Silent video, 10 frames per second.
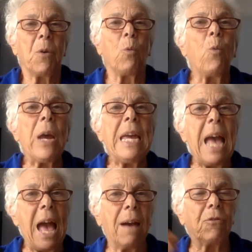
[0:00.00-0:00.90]
We
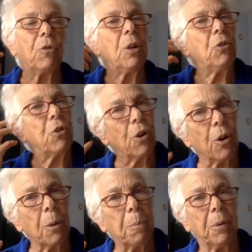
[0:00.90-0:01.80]
have to
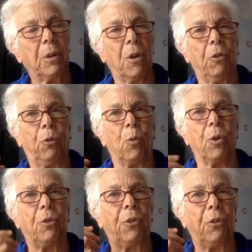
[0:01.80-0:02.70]
interpret those
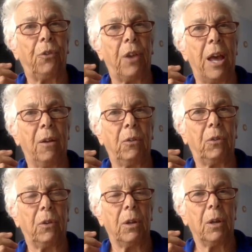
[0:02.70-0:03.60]
words and
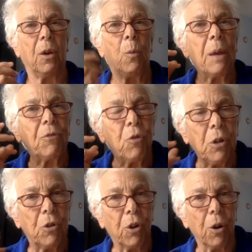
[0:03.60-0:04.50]
sounds. We have to
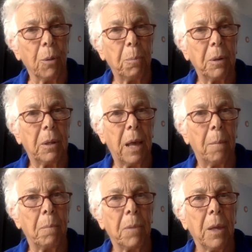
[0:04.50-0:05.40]
interpret
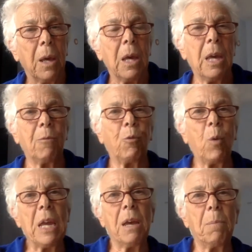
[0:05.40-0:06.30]
them. If
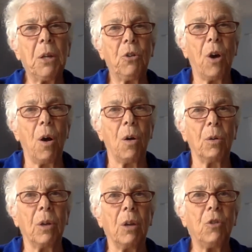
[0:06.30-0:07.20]
we have been
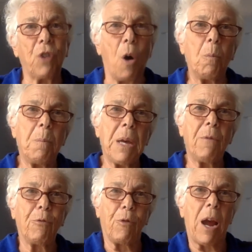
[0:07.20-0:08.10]
told, don't be
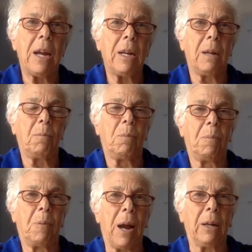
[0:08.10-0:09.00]
afraid in
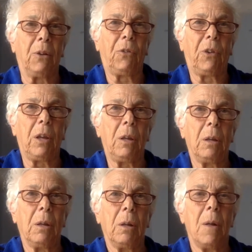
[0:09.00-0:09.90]
pregnancy,
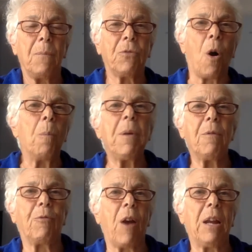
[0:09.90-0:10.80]
don't be
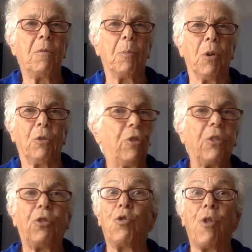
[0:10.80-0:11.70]
afraid of birth,
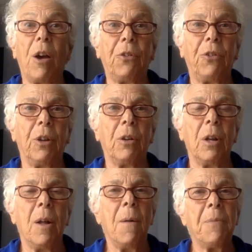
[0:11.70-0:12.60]
just trust it,
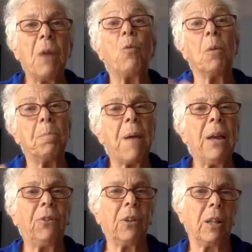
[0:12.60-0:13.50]
then we're
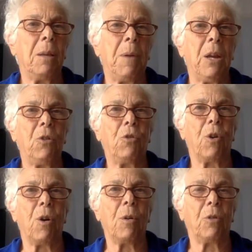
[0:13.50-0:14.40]
basically being
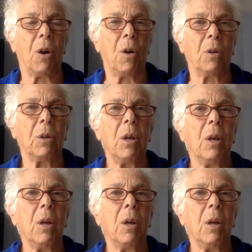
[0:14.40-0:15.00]
told,